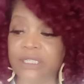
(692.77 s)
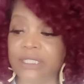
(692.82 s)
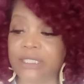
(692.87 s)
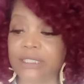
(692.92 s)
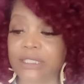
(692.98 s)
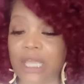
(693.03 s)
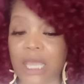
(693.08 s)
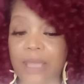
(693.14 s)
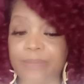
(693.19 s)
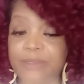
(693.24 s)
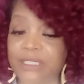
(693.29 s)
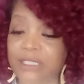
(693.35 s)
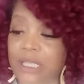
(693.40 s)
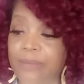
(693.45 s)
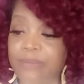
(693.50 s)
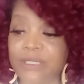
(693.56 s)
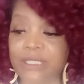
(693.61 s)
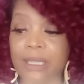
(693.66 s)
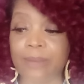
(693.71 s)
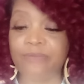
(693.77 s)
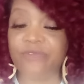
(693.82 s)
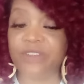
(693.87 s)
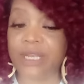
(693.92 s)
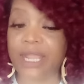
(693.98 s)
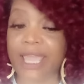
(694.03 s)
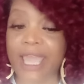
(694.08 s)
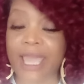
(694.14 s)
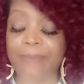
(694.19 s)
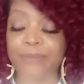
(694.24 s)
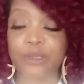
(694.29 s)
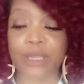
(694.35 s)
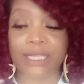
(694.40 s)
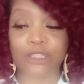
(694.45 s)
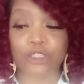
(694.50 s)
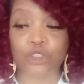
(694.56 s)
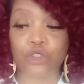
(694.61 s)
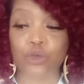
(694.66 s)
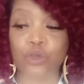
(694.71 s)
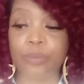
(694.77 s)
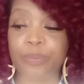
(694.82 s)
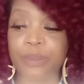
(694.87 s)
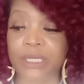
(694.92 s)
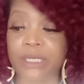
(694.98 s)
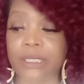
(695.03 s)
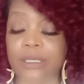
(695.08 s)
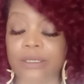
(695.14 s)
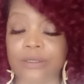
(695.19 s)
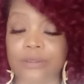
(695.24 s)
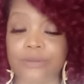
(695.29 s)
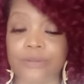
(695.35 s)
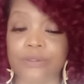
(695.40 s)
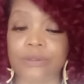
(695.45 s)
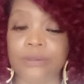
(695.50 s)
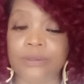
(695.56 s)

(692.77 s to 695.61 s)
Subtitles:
stop and something finna happen. You got the Two of Pentacles.